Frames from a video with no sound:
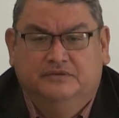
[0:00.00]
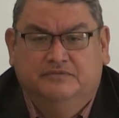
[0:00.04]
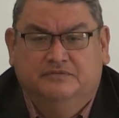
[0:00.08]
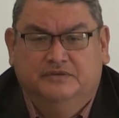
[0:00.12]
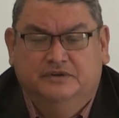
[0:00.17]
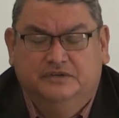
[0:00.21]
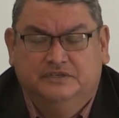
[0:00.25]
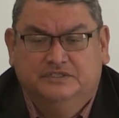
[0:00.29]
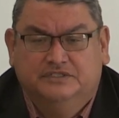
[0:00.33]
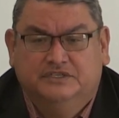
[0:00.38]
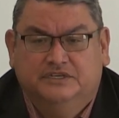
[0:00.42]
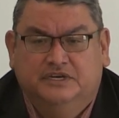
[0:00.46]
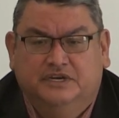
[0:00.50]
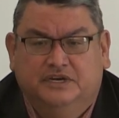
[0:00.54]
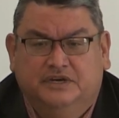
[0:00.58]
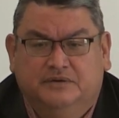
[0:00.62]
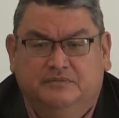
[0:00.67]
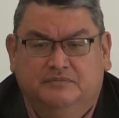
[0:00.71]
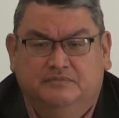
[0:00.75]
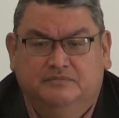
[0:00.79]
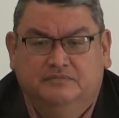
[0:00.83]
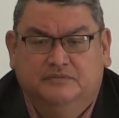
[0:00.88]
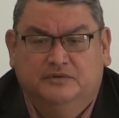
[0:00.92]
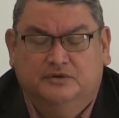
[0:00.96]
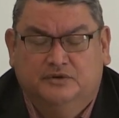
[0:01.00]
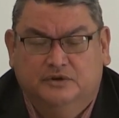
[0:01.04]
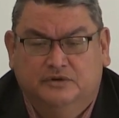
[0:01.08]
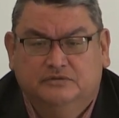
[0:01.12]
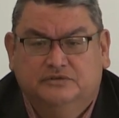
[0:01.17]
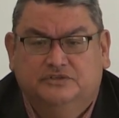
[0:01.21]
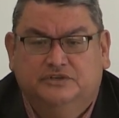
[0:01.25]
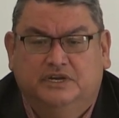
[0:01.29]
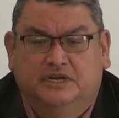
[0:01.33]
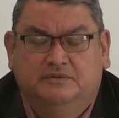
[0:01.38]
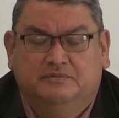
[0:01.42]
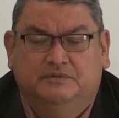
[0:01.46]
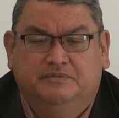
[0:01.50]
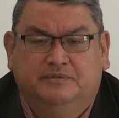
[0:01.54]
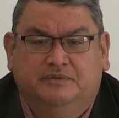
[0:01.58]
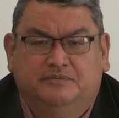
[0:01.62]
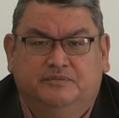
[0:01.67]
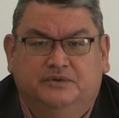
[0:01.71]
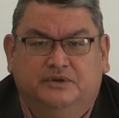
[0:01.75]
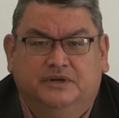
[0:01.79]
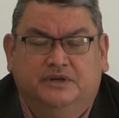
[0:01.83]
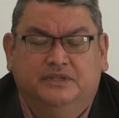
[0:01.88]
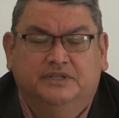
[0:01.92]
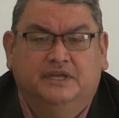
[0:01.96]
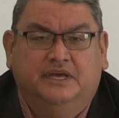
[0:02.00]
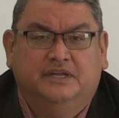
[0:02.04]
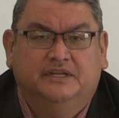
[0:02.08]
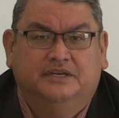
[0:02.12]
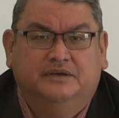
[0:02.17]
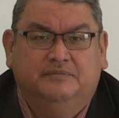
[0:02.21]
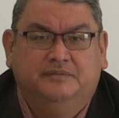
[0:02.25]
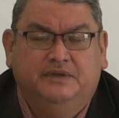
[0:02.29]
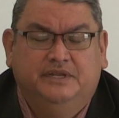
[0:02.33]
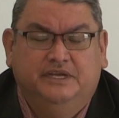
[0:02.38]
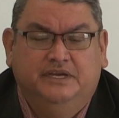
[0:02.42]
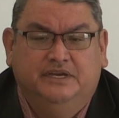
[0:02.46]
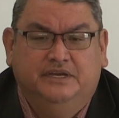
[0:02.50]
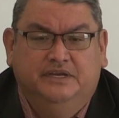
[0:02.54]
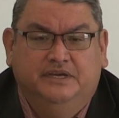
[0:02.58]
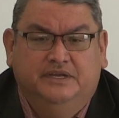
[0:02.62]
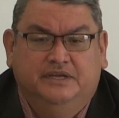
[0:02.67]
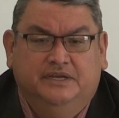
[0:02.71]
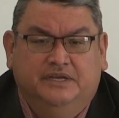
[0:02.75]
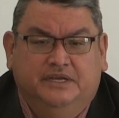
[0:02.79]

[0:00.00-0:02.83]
Crow tribal member on that committee,